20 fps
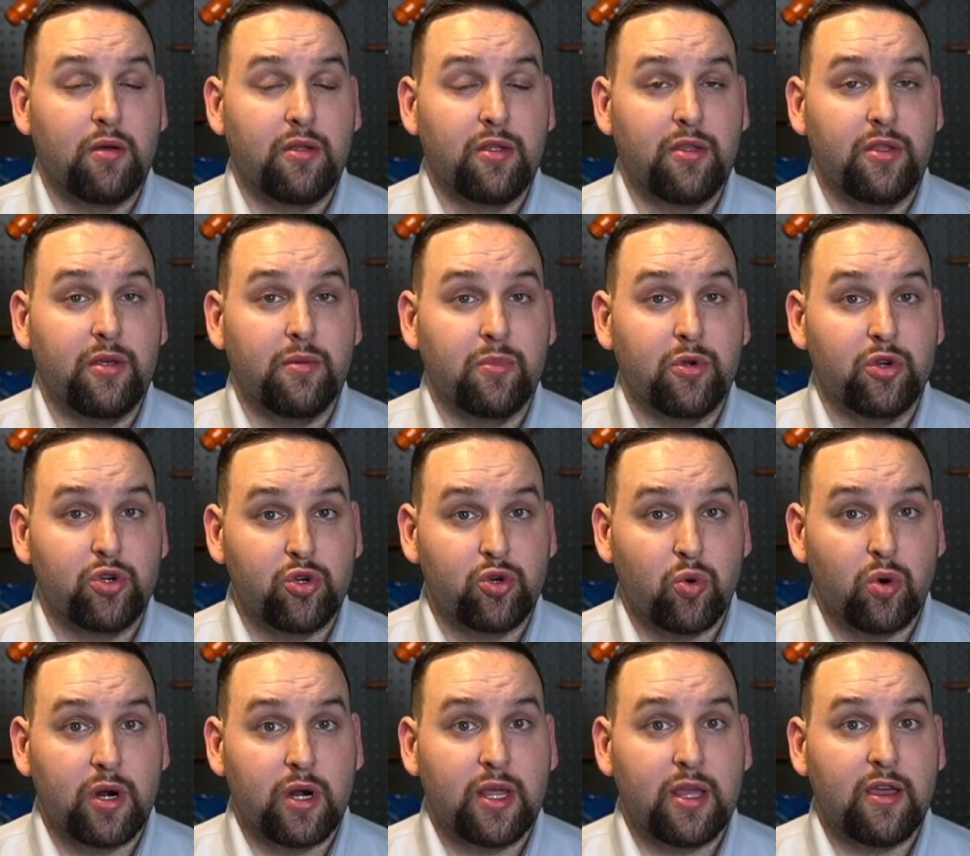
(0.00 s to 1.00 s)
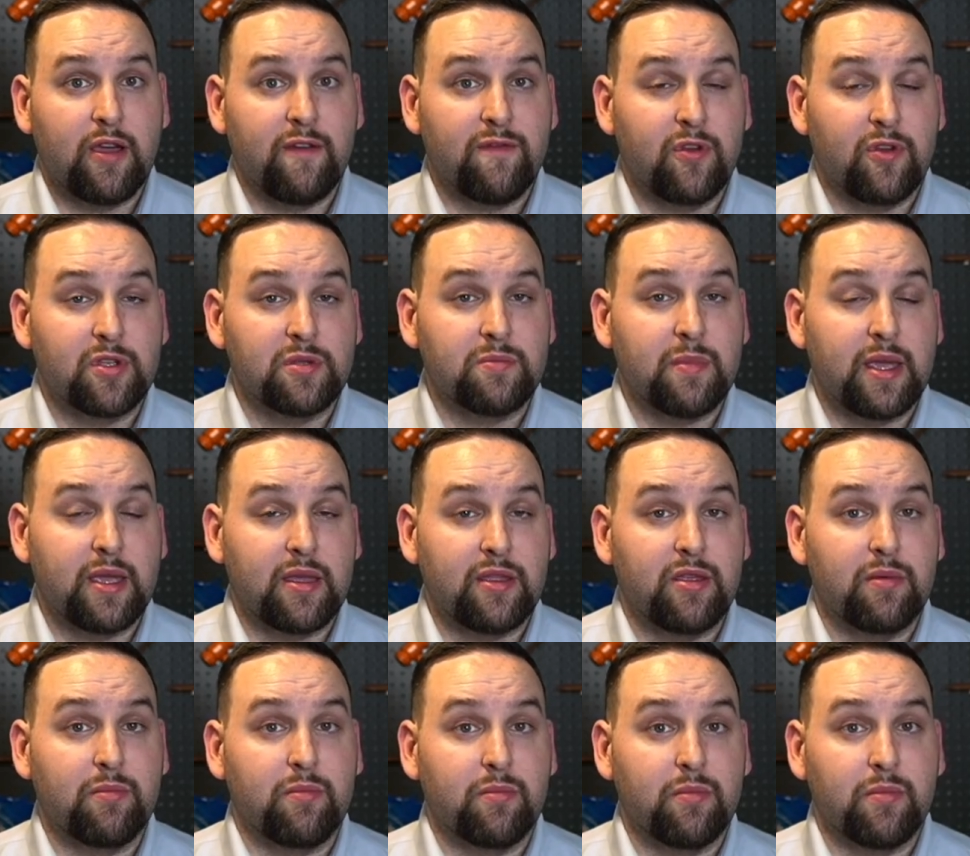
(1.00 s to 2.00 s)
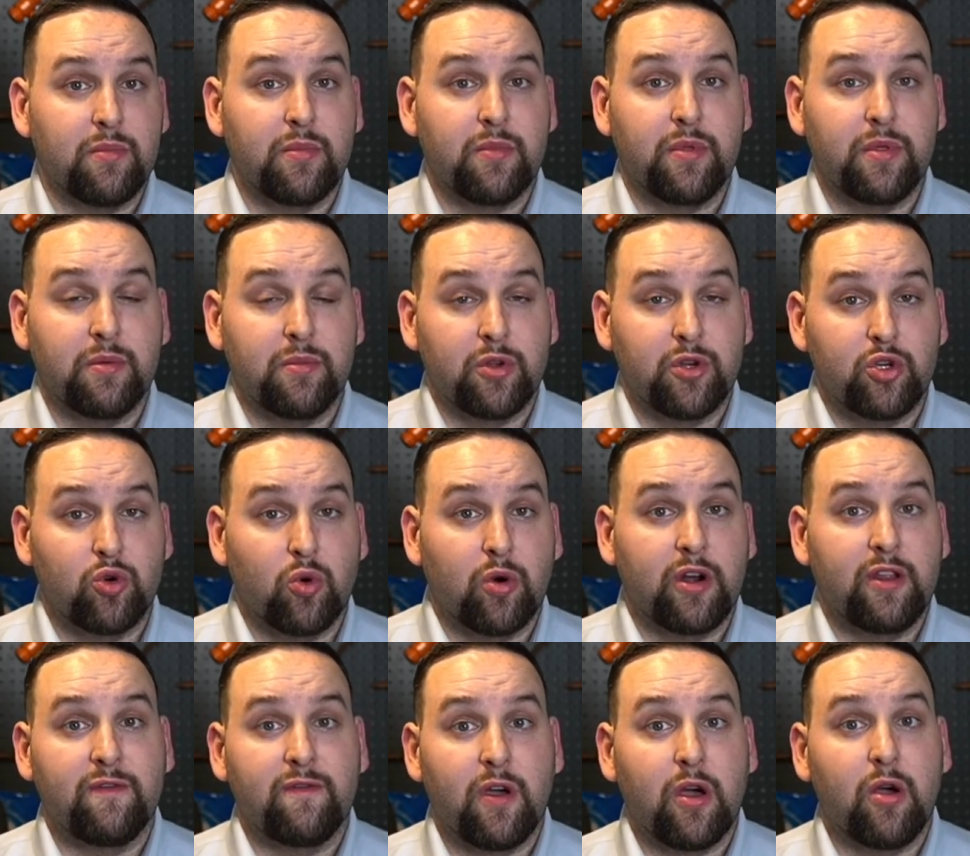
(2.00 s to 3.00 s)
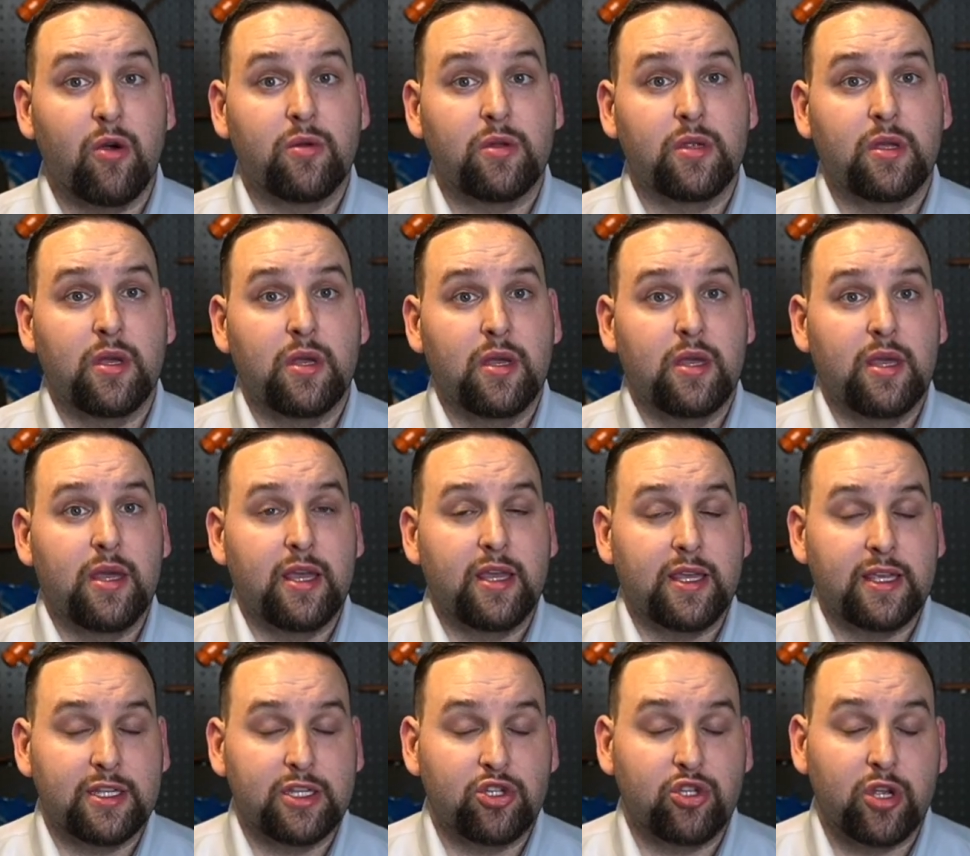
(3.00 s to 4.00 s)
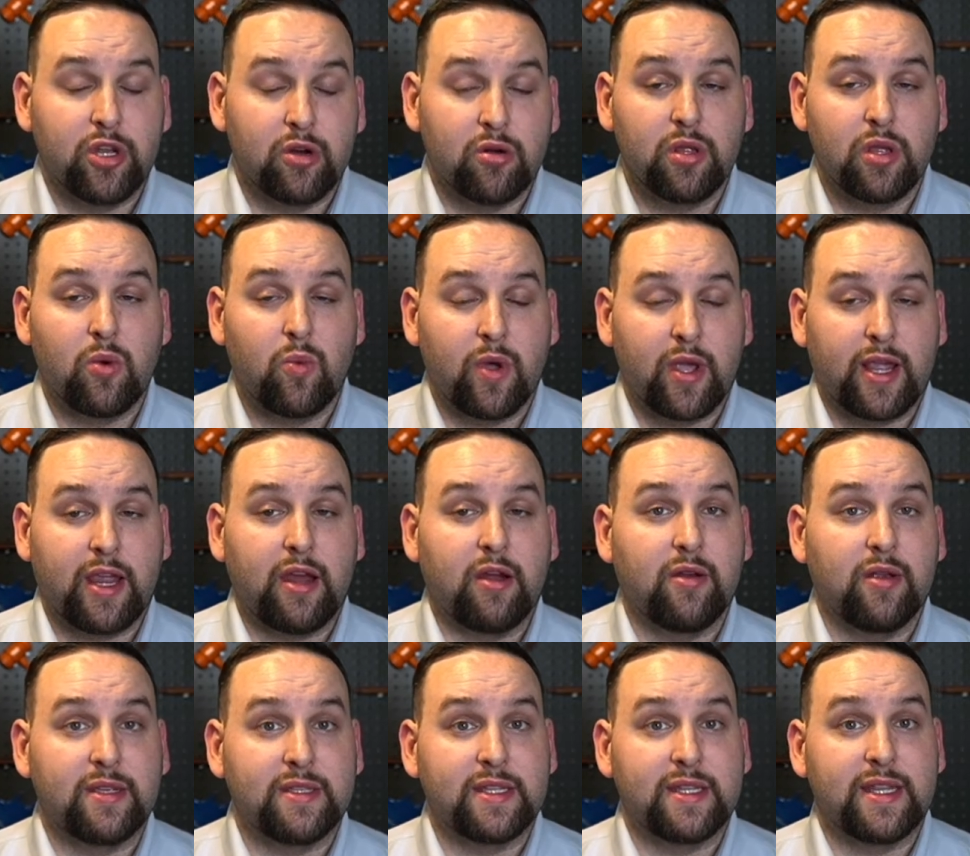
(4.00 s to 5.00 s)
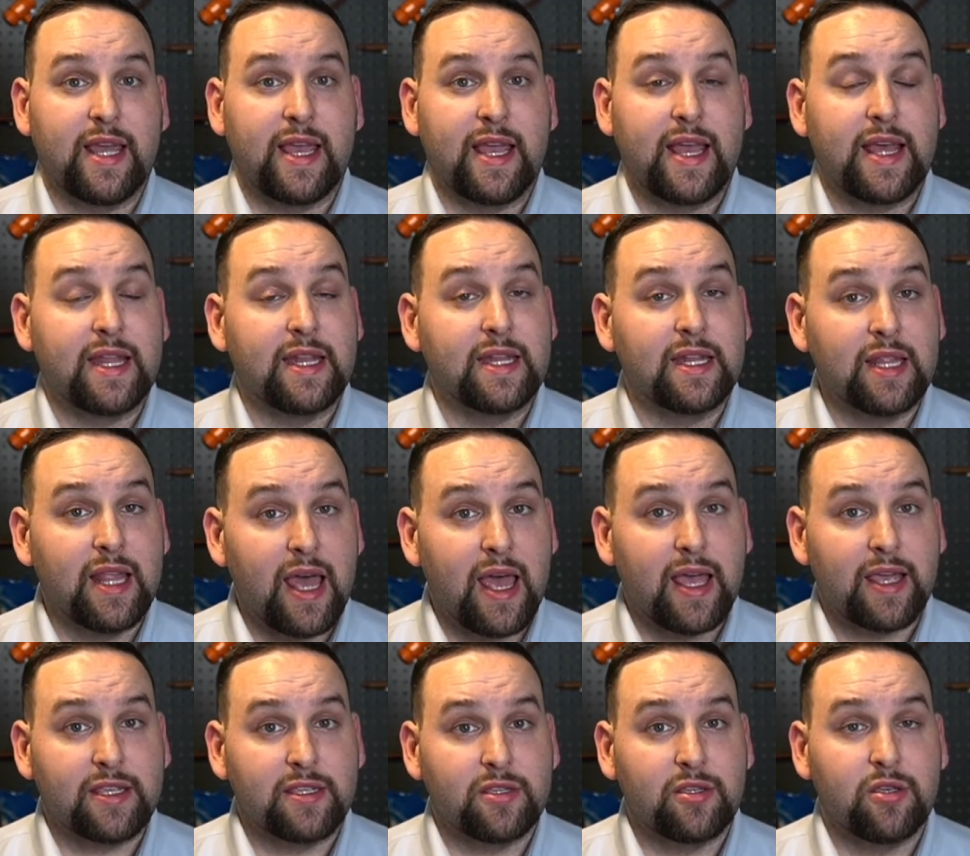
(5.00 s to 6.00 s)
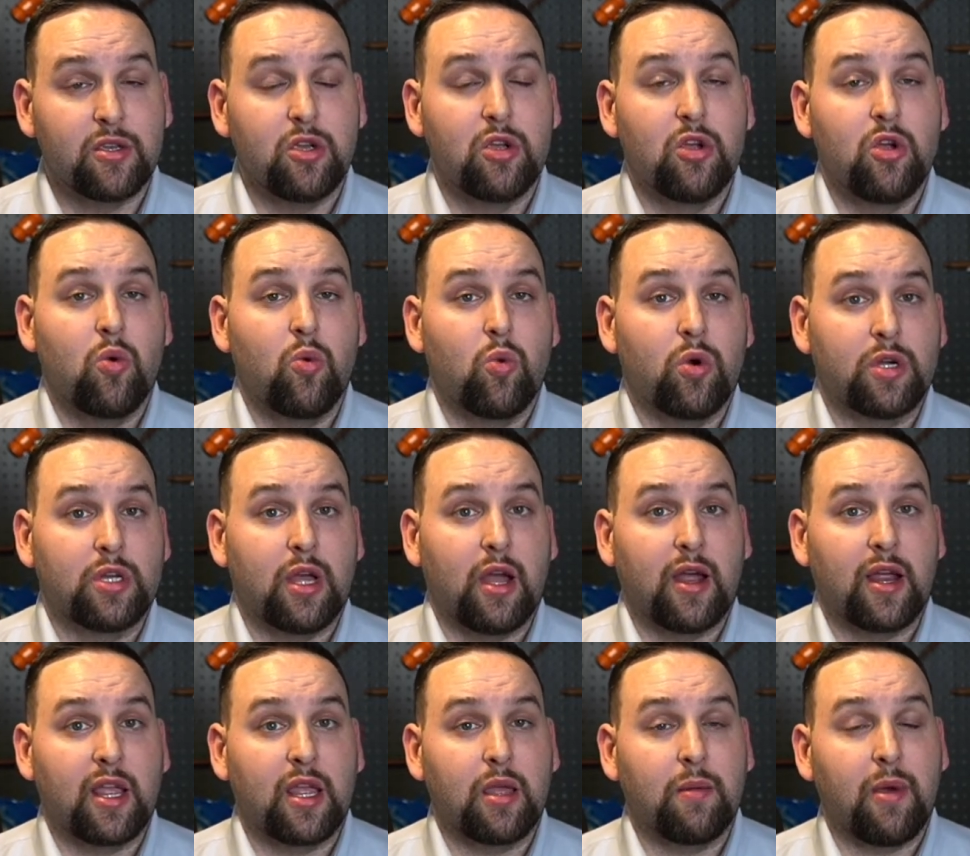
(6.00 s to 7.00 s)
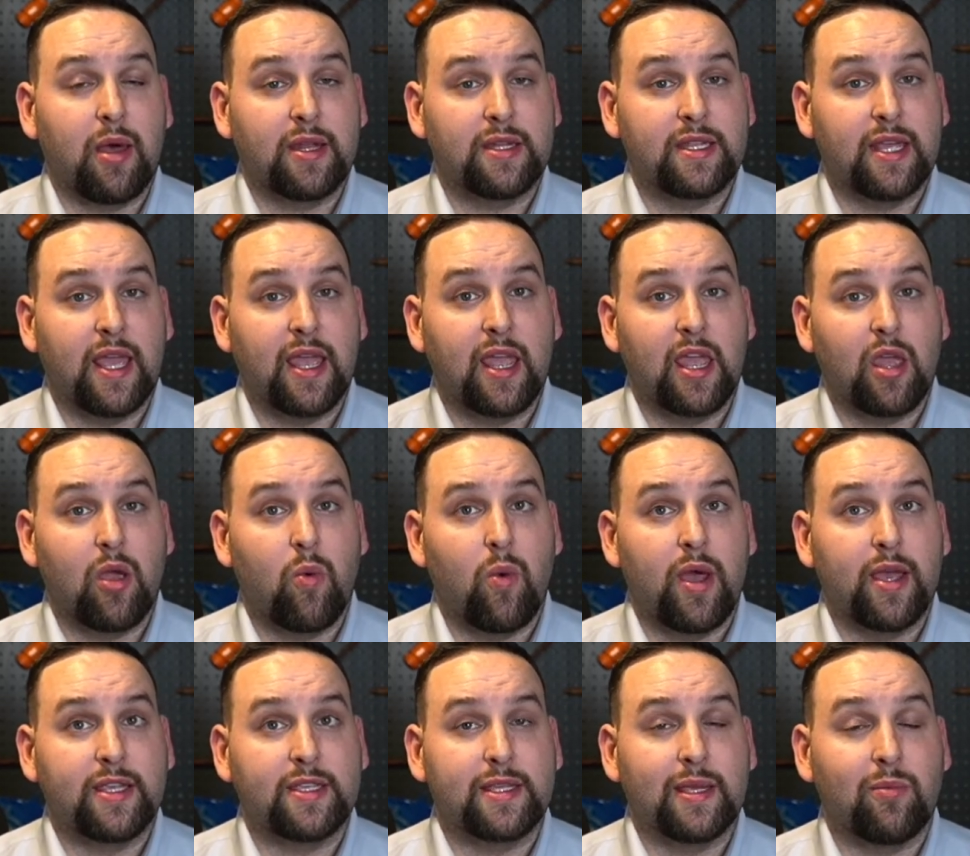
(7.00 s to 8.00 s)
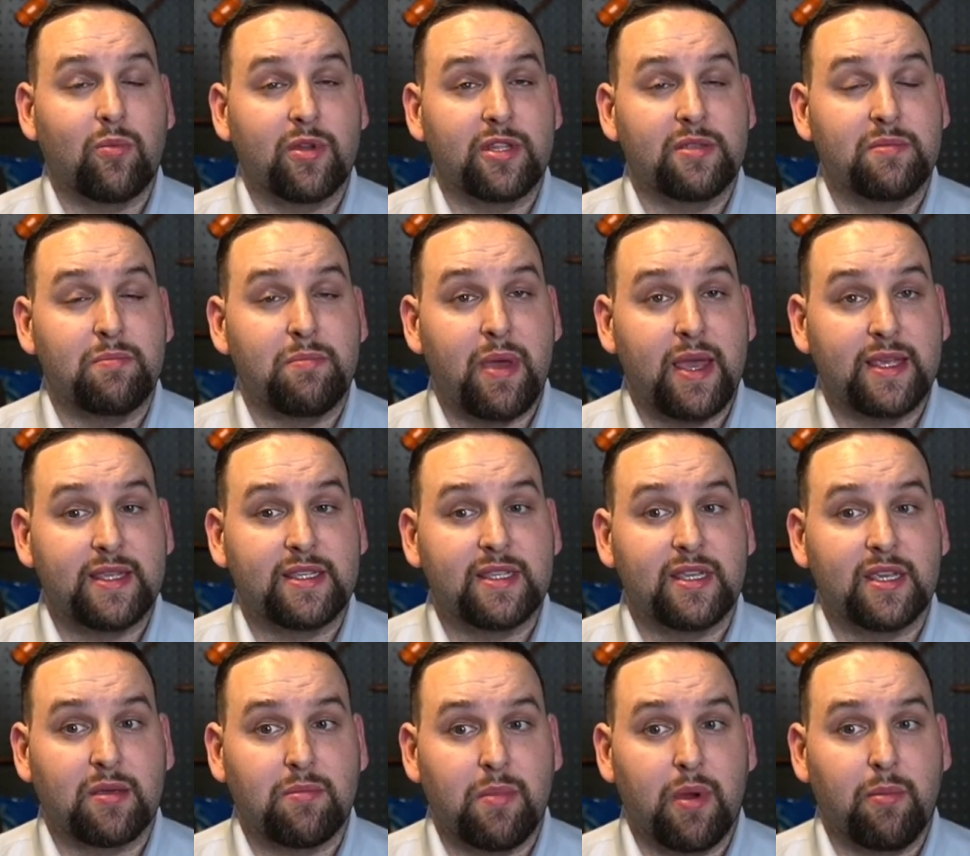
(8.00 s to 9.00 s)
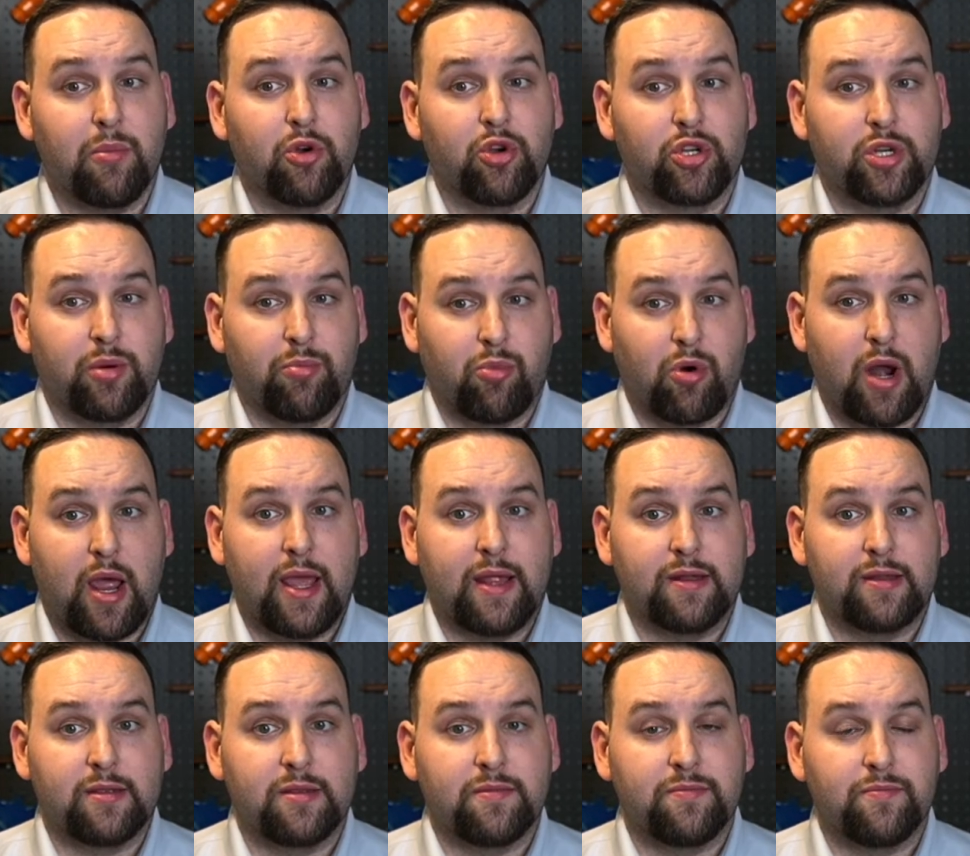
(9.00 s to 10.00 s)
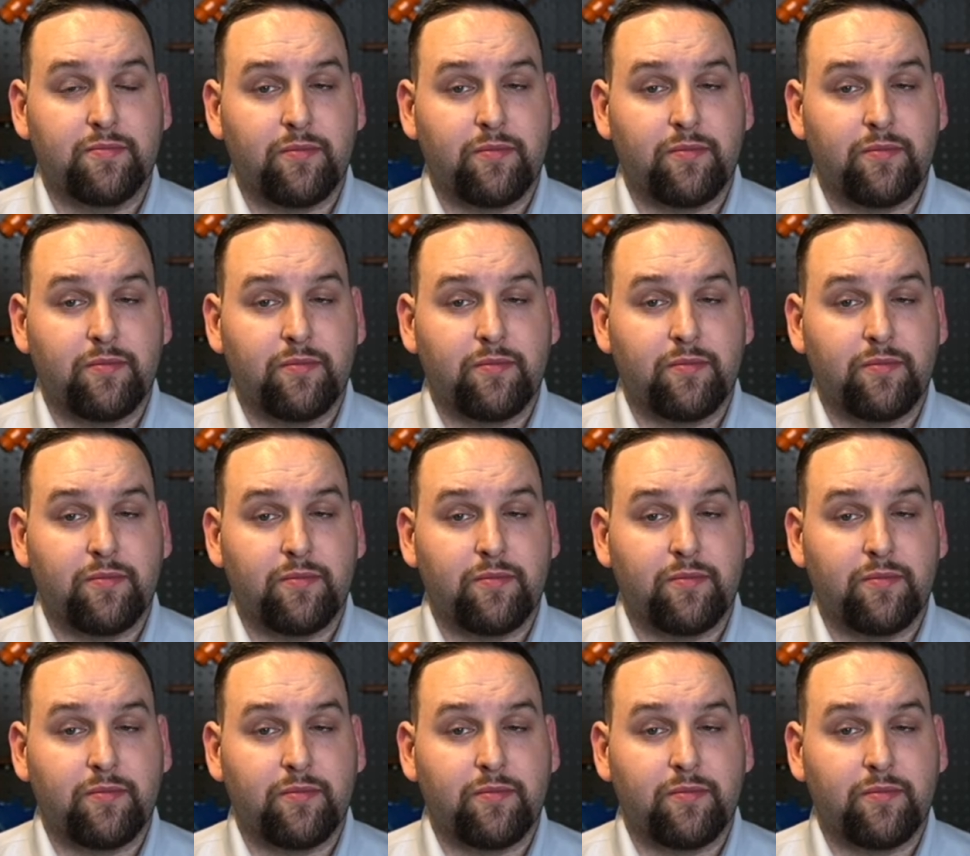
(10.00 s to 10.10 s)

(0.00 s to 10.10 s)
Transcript: The majority of those the majority vote is generally what carries the day, unless we're talking about taking away someone's basic membership rights.